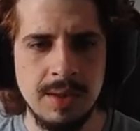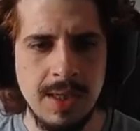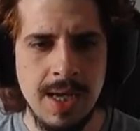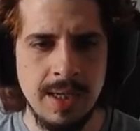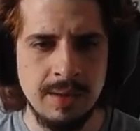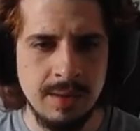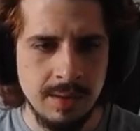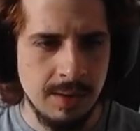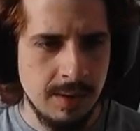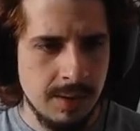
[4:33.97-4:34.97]
Got it.
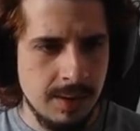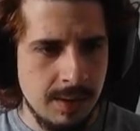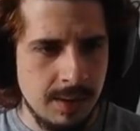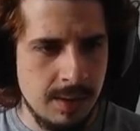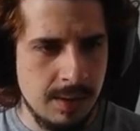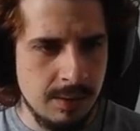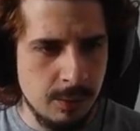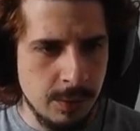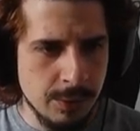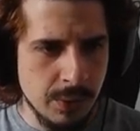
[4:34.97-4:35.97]
And
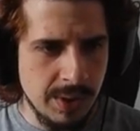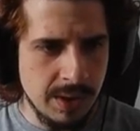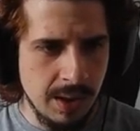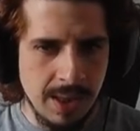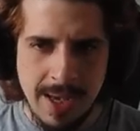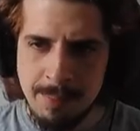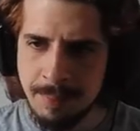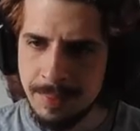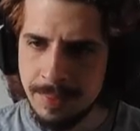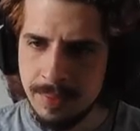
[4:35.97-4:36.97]
we also need a
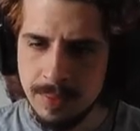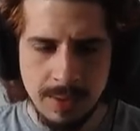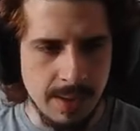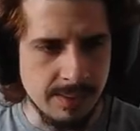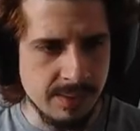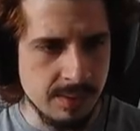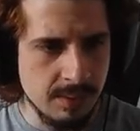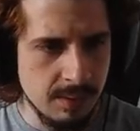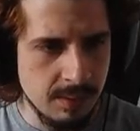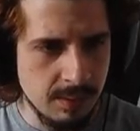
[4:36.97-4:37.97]
lamp.
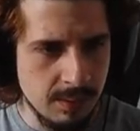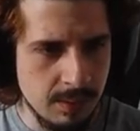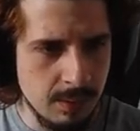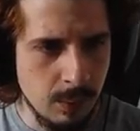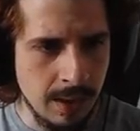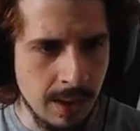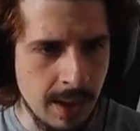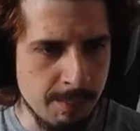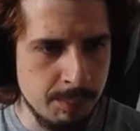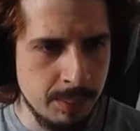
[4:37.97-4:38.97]
Yes. Where
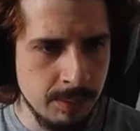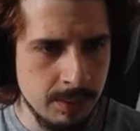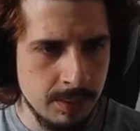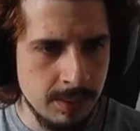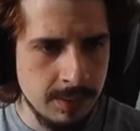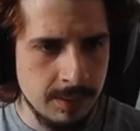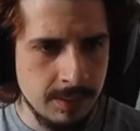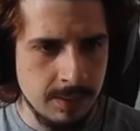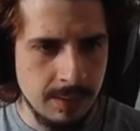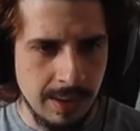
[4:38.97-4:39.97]
lamp?
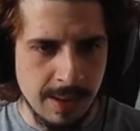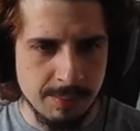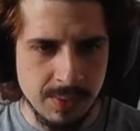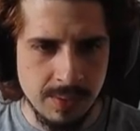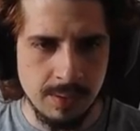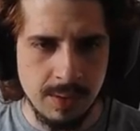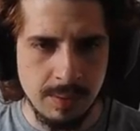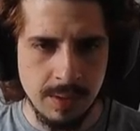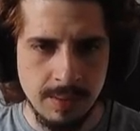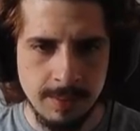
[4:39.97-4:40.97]
Lamps. There
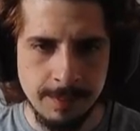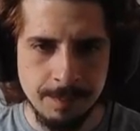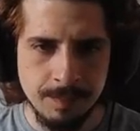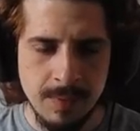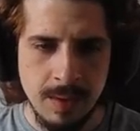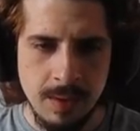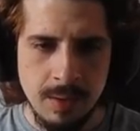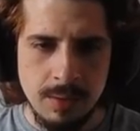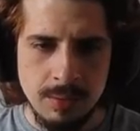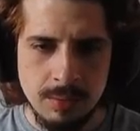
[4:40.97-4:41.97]
we go.
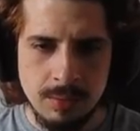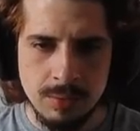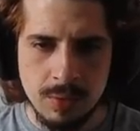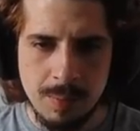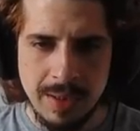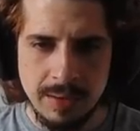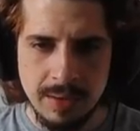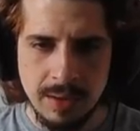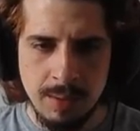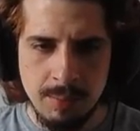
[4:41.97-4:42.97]
Ooh,
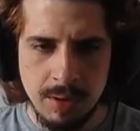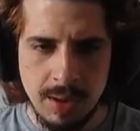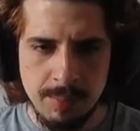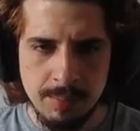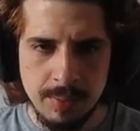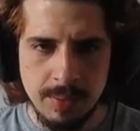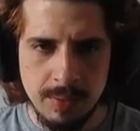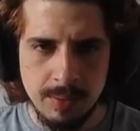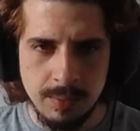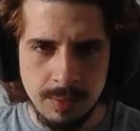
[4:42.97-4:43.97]
romantic table lamp.
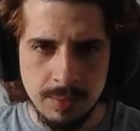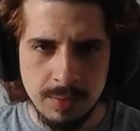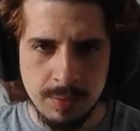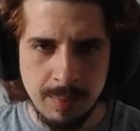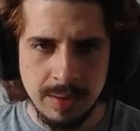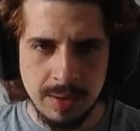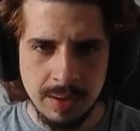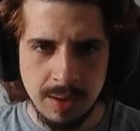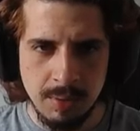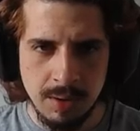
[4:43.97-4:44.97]
We'll do a
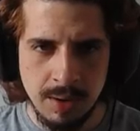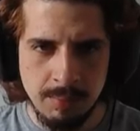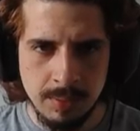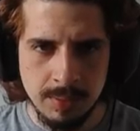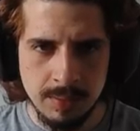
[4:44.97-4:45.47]
romantic table lamp.